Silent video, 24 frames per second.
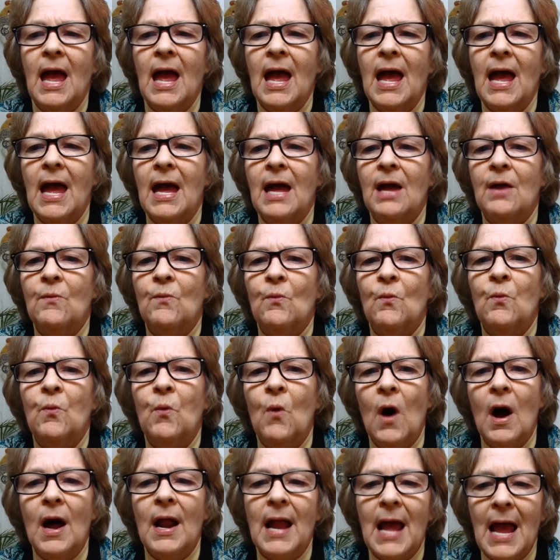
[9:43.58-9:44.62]
And
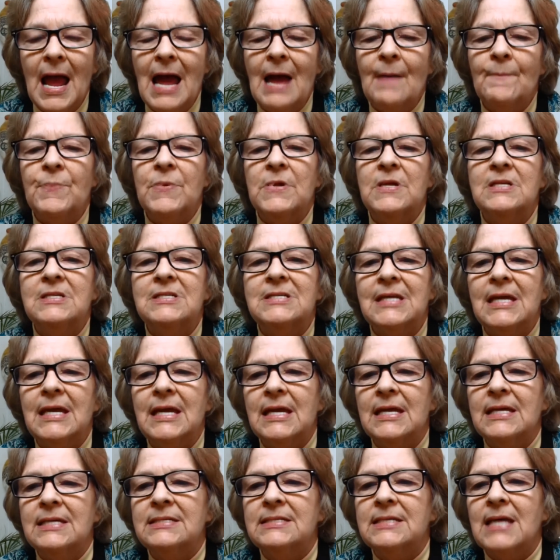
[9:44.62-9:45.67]
what happens
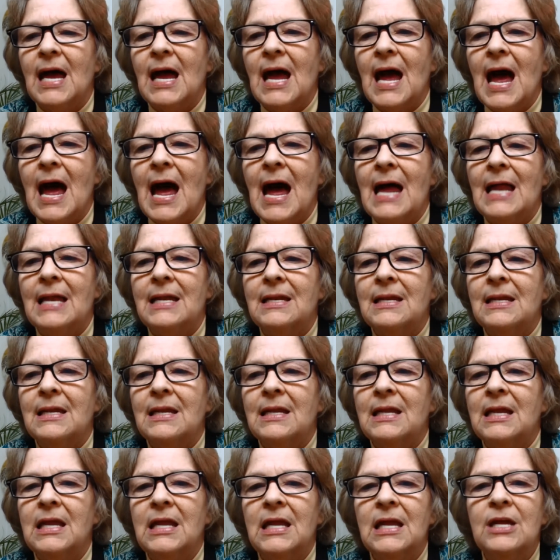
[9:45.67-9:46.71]
is I
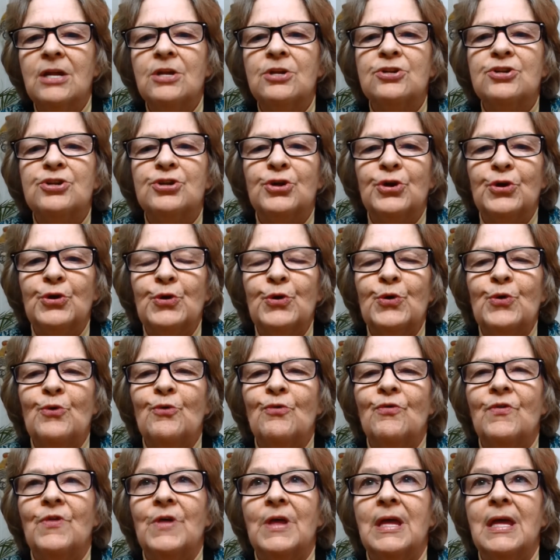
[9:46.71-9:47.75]
get to
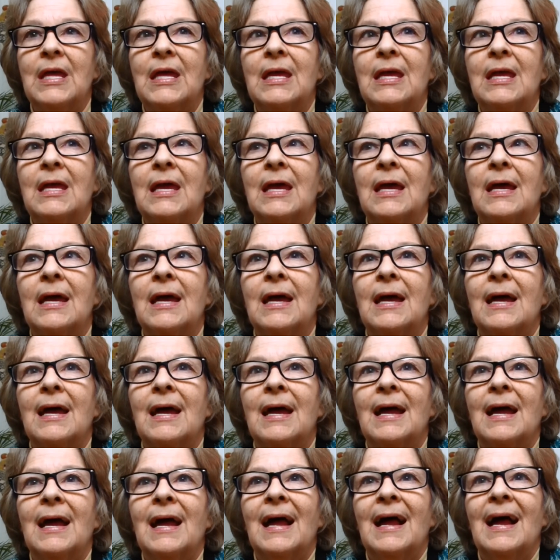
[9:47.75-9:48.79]
the
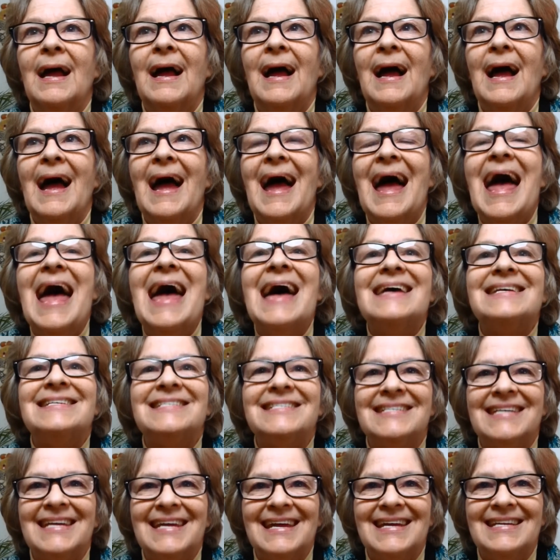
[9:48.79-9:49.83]

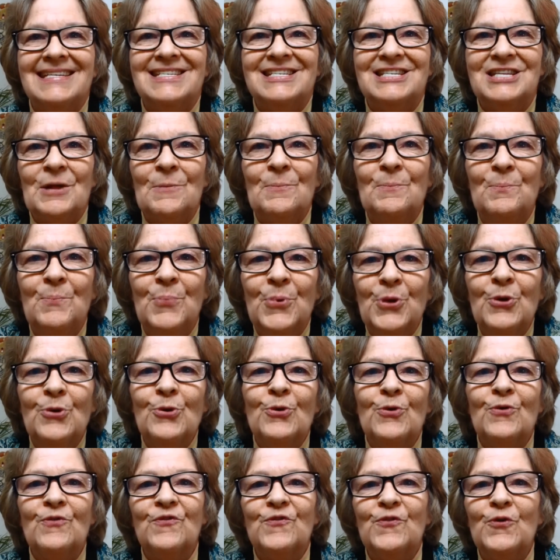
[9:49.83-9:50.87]
assets, the
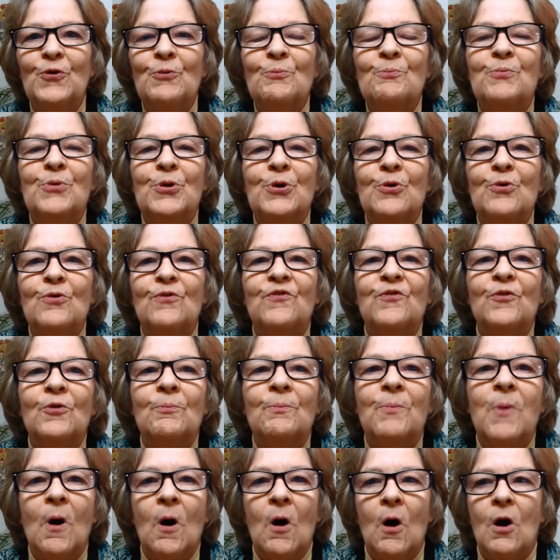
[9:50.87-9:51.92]
beautiful, beautiful
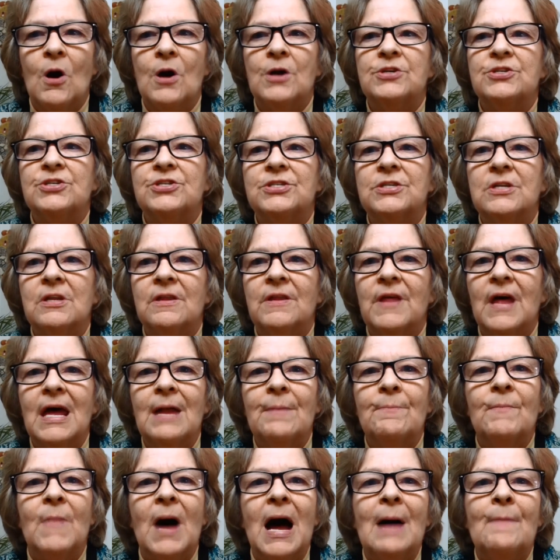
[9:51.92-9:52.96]
parts
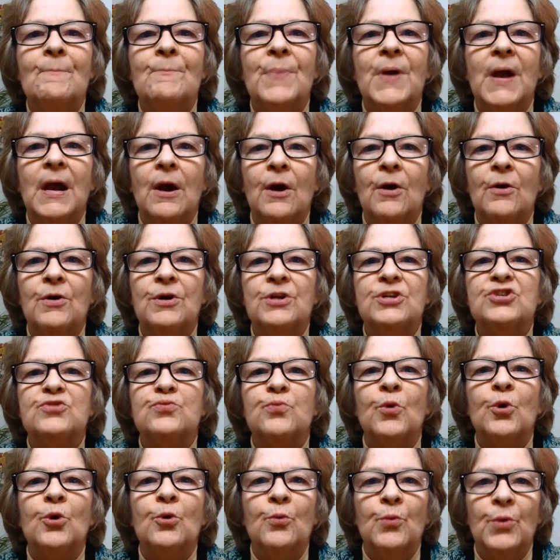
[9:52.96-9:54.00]
that my parents
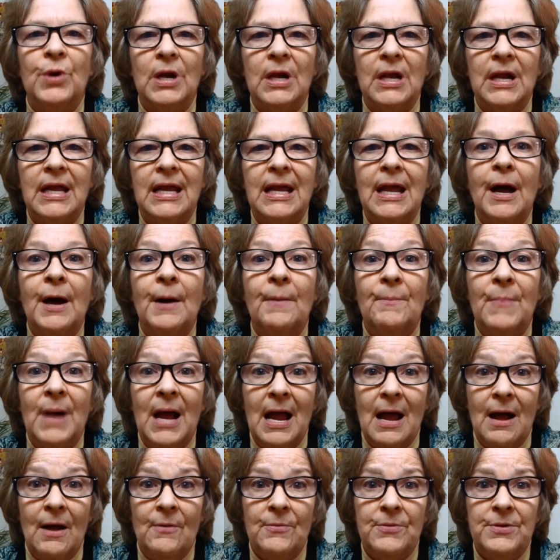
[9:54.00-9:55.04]
were really
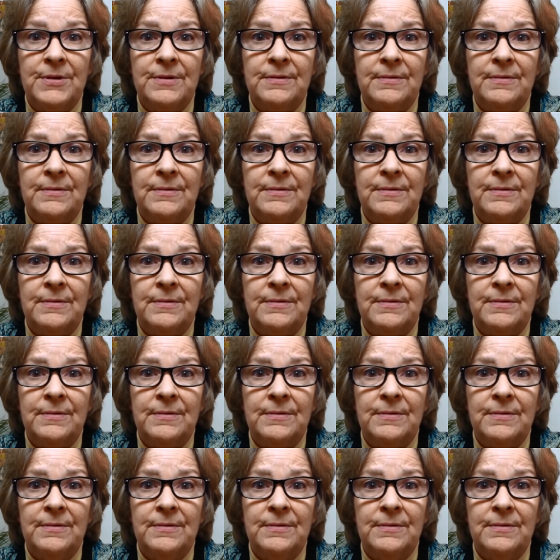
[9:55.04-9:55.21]
about